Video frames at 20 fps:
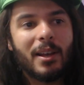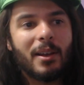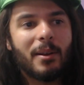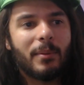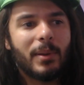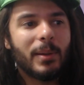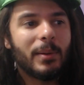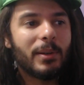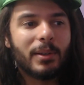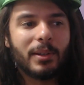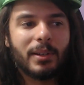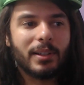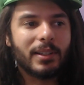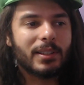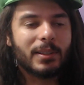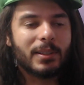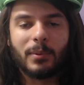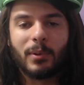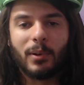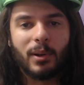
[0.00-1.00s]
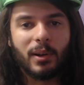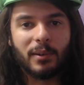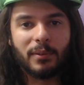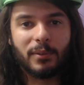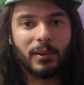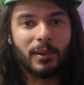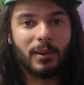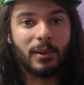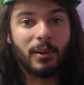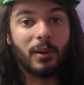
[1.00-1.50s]
maybe you can explore
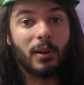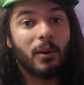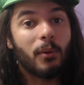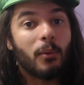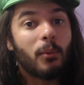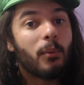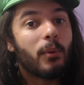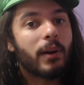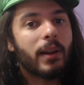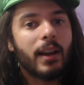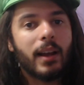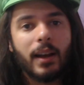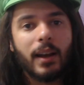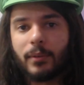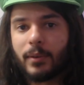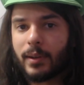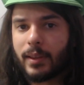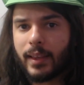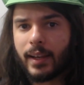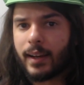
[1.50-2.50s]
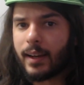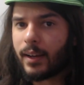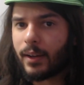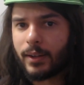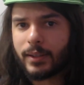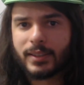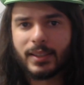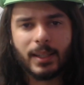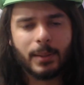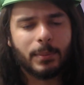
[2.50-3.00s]
for whatever the hell
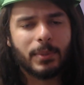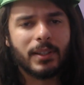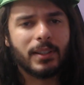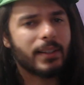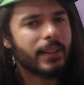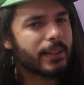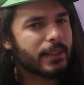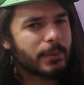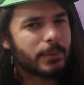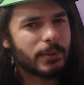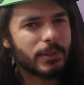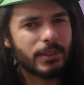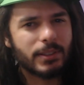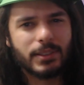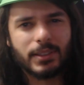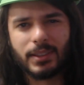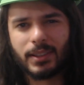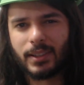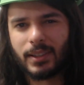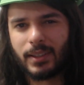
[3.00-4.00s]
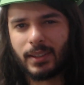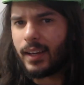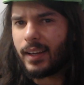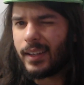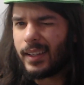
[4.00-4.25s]
type of collectibles or